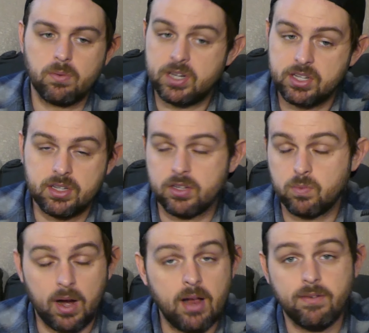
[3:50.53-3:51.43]
which is
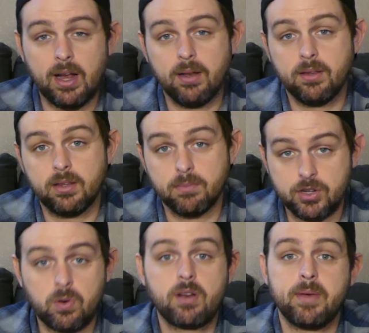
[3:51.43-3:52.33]
where I find the
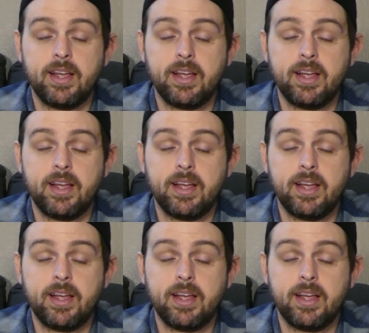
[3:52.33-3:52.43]
majority of my